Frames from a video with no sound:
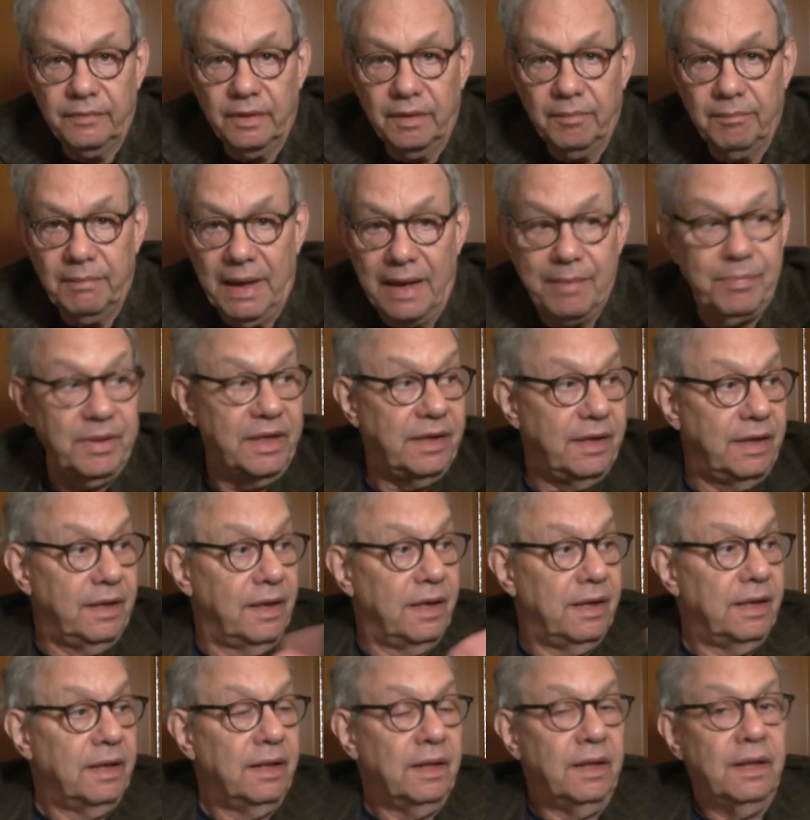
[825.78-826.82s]
Maybe,
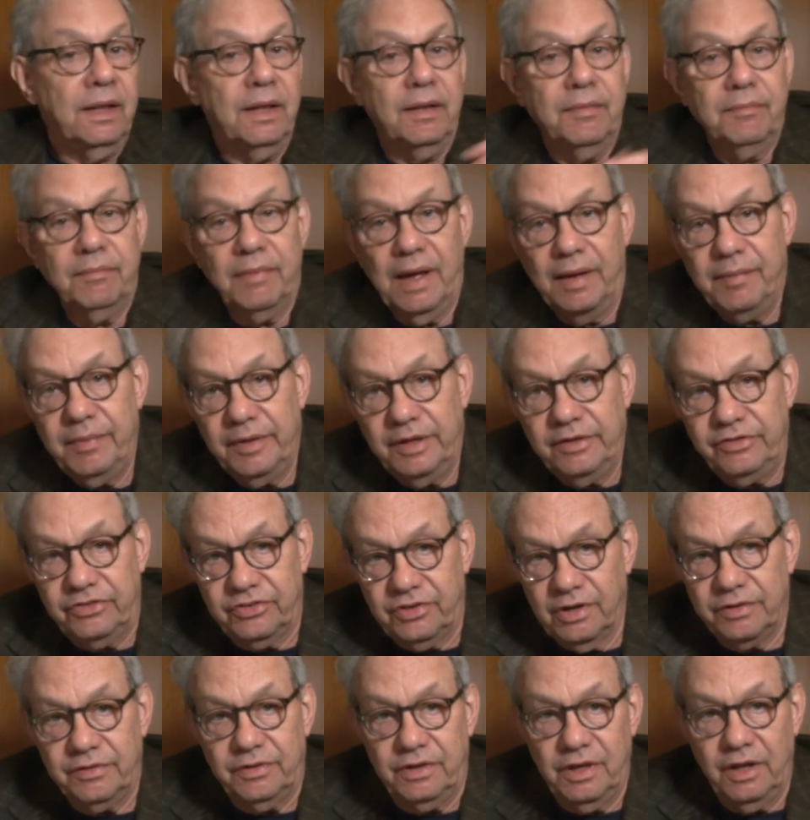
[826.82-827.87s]

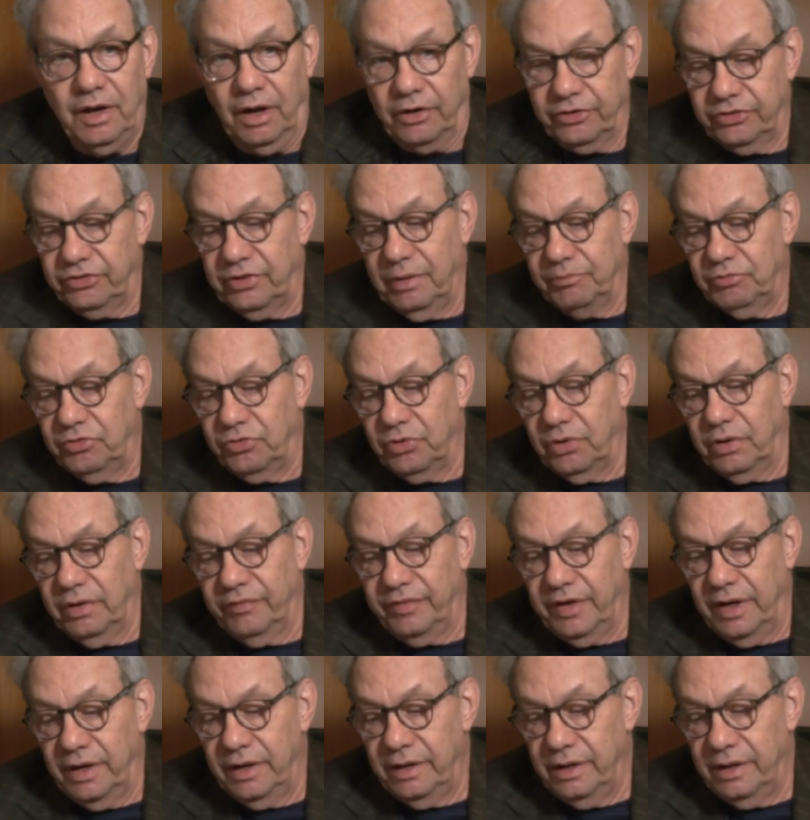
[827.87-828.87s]
you know, some sort of